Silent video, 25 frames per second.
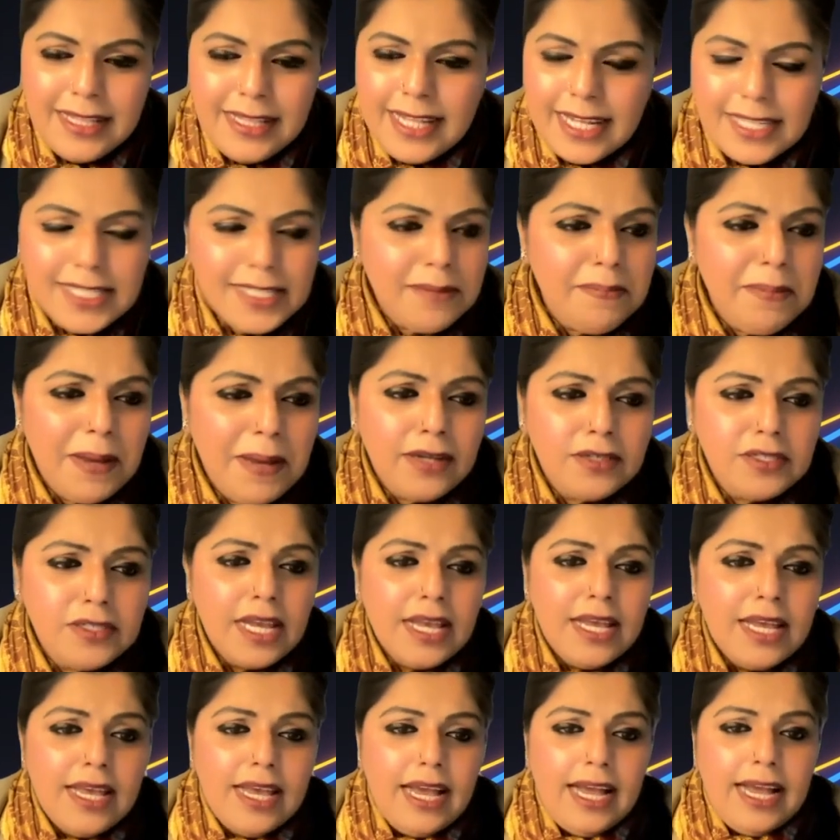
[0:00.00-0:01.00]
I think that's
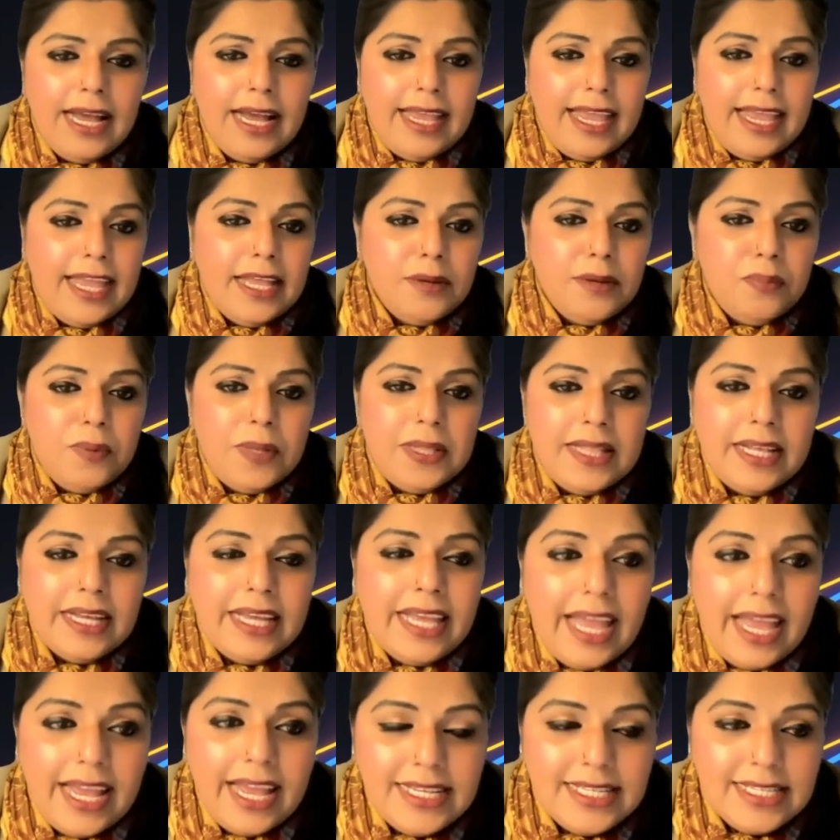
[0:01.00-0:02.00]
about it with
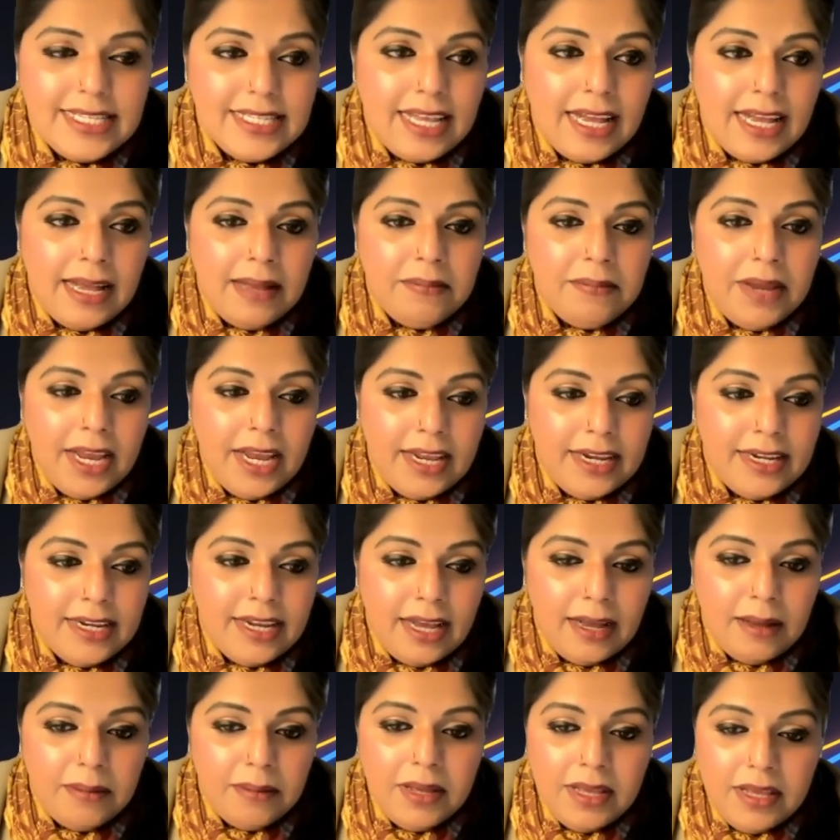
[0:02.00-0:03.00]
the case,
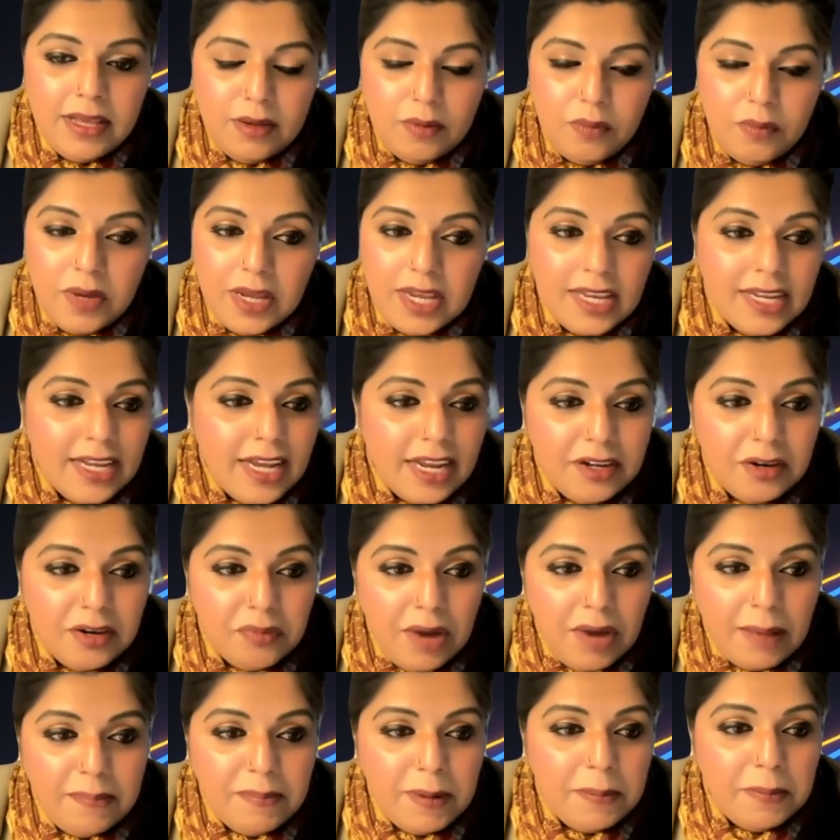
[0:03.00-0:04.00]
and we can
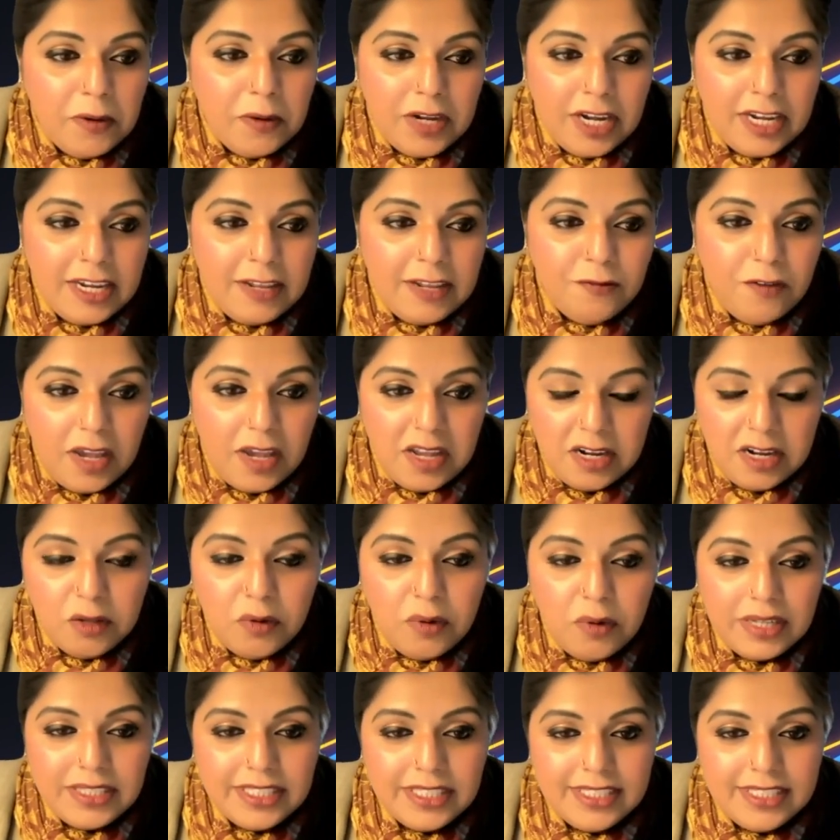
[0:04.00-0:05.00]
kind of wrap up on any final